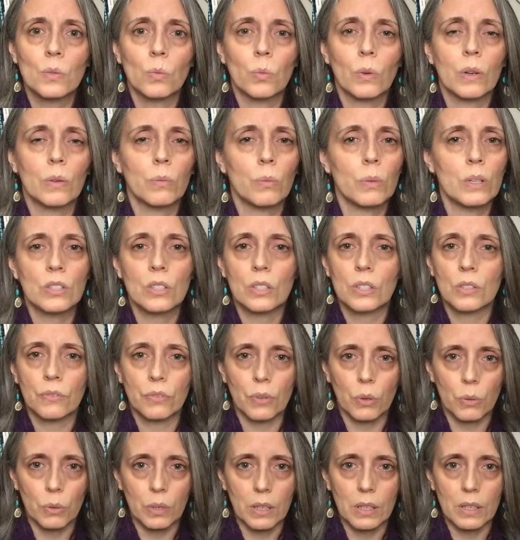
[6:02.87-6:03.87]
when we just
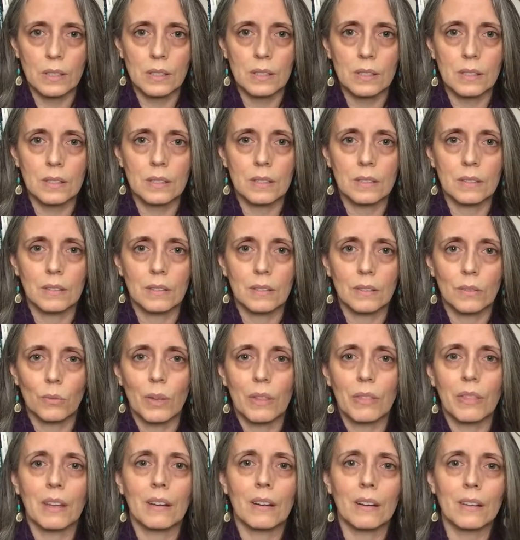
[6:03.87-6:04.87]
focus
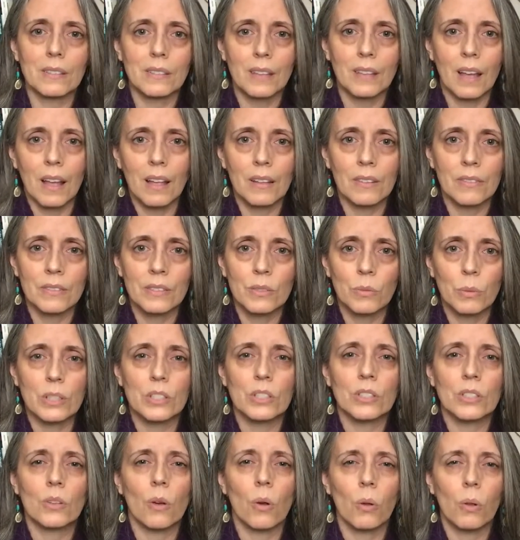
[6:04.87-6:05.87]
within ourselves. We
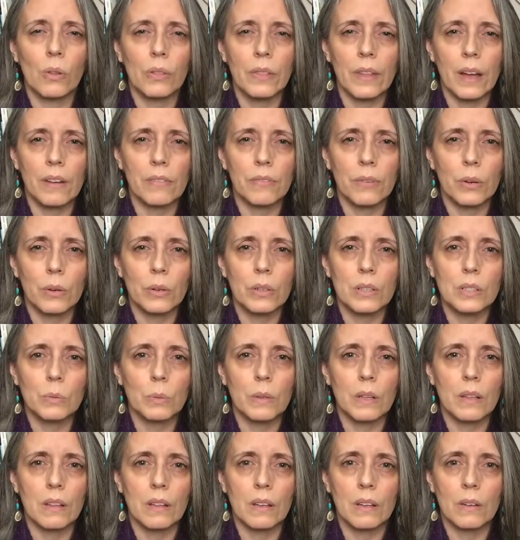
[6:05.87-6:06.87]
just hold that focus
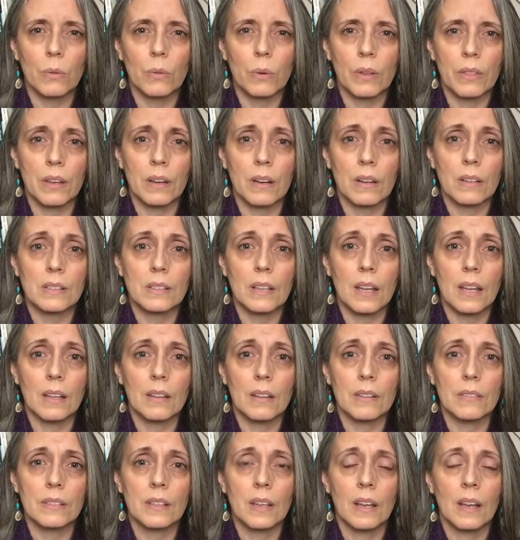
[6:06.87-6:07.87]
within
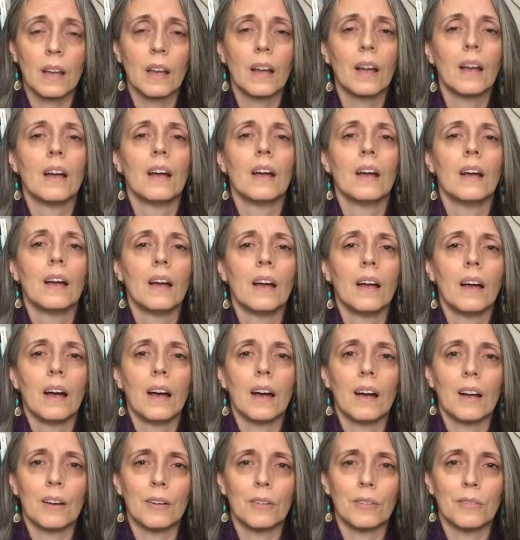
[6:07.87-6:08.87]
ourselves
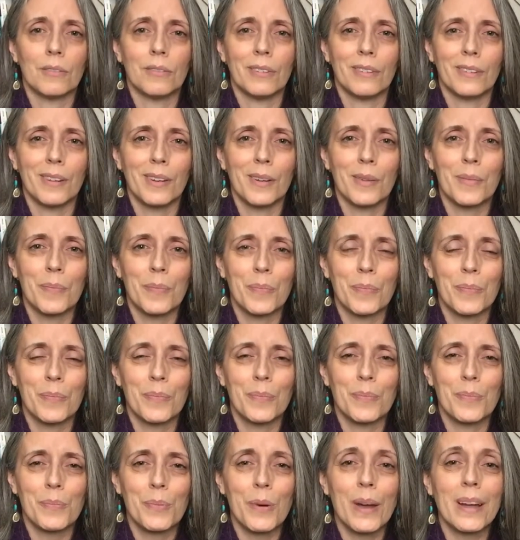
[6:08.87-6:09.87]
of
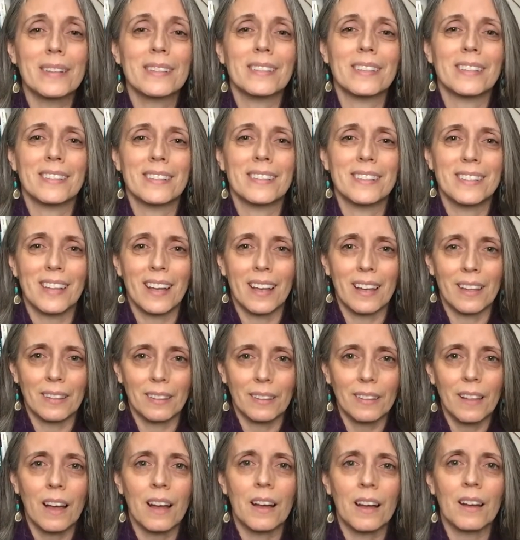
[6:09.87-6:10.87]
presence
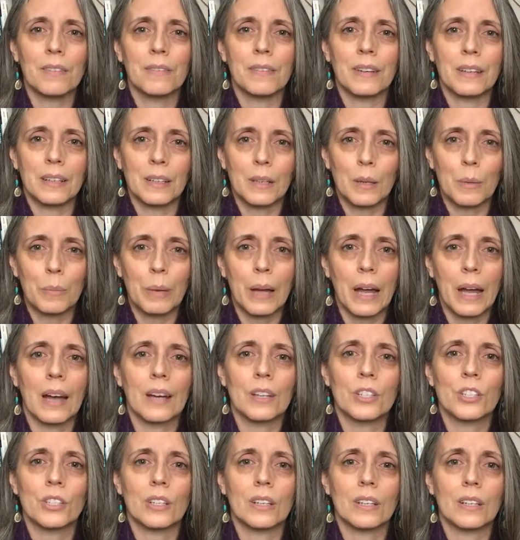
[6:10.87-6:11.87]
and love and
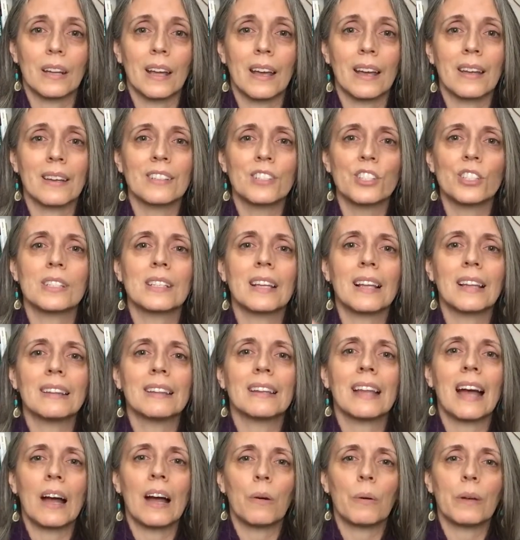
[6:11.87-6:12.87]
compassion, and just
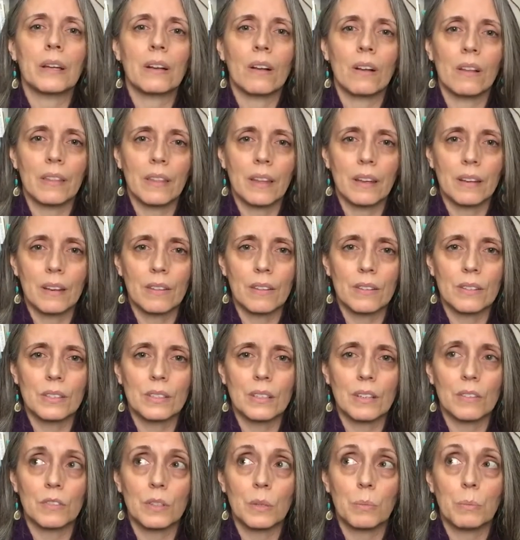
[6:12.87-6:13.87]
allowing all that other
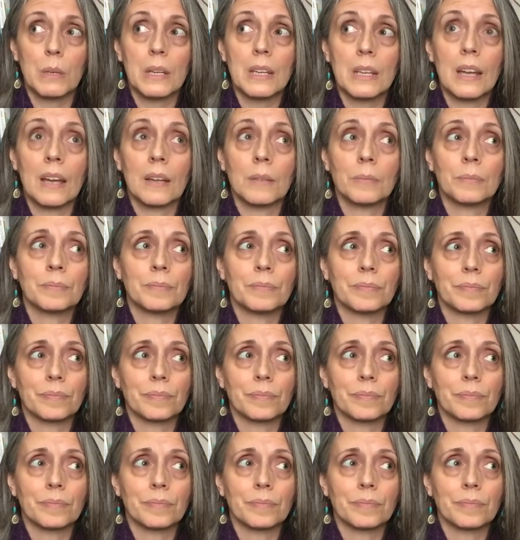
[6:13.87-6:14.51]
stuff to be, and